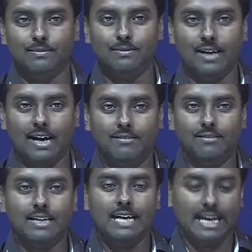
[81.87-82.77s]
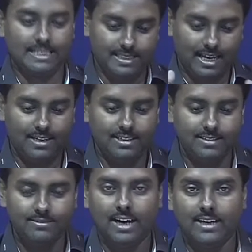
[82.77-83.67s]
We have exactly
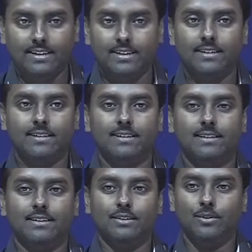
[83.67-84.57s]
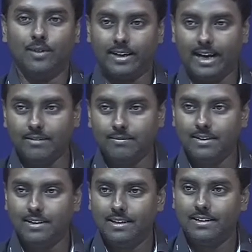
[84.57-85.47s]
defined it over time,
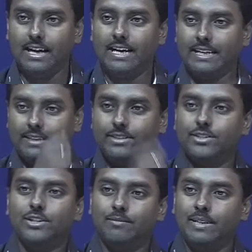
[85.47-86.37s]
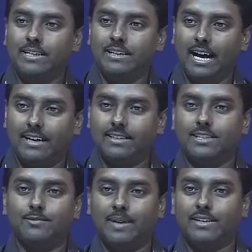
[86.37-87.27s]
that it should be at this
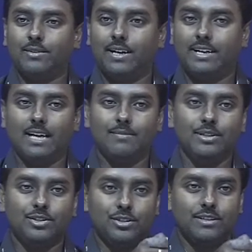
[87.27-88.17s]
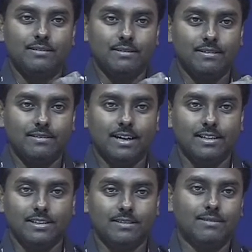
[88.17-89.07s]
particular time it should
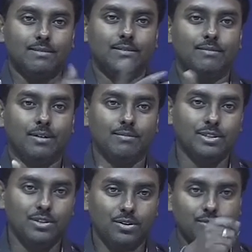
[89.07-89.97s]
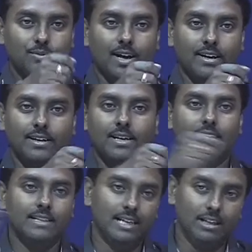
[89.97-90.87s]
transit from 0 to 1,
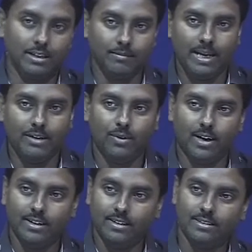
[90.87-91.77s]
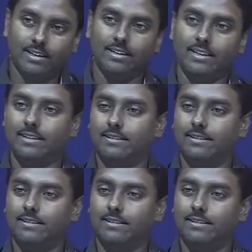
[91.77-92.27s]
then it will remain 1, then it